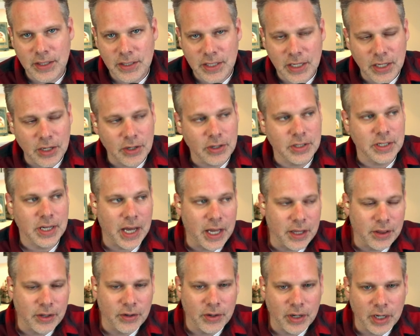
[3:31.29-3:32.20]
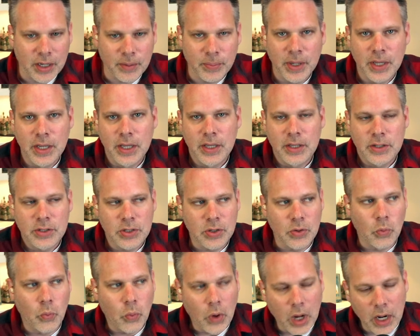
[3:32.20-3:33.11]
Sync your toddler up to
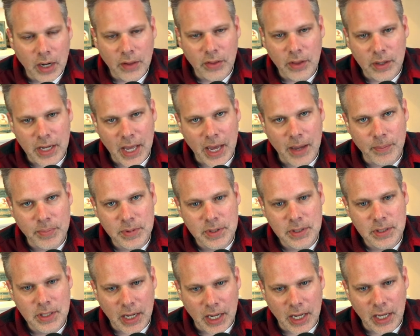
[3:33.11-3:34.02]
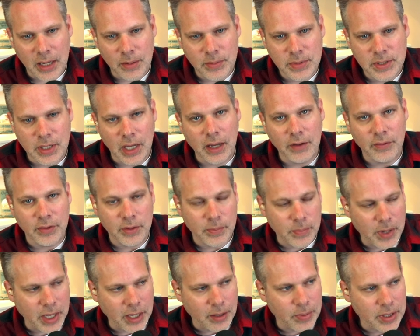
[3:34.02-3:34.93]
one of the nap times of the
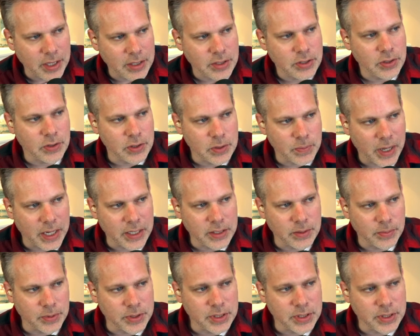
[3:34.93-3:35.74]
baby as soon as possible.